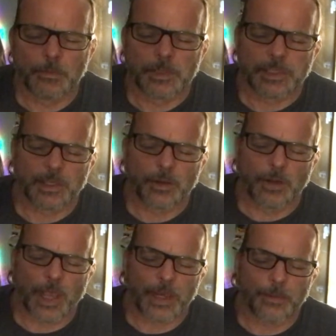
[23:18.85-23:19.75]
Still
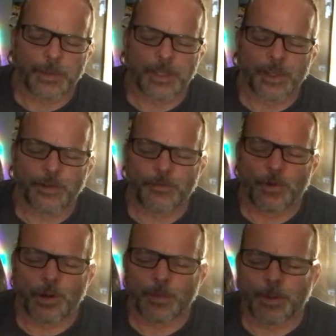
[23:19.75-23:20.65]
kind of be there
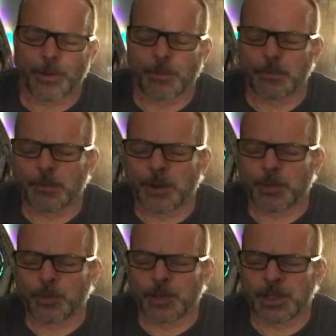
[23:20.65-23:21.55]
for it, but
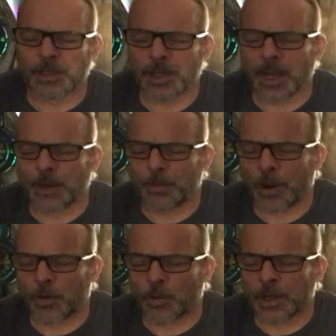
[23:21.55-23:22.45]
maybe we need to kind of
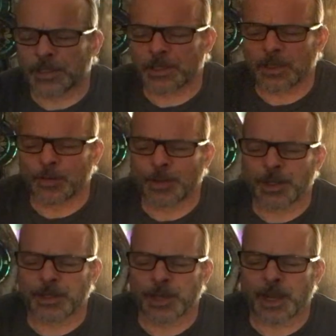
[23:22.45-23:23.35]
part ways a little
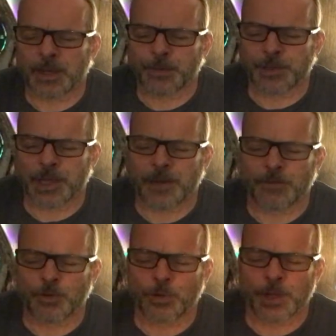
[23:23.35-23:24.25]
bit, 90%
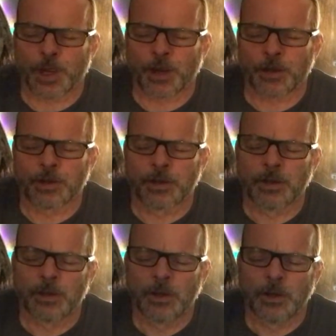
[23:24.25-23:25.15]
of who we are
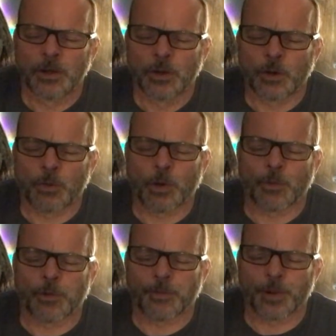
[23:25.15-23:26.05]
or what
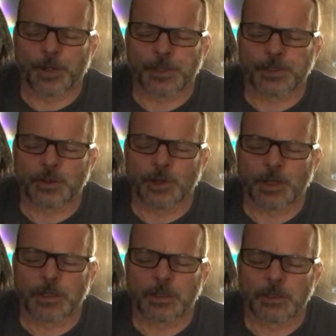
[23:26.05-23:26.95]
we've put into it,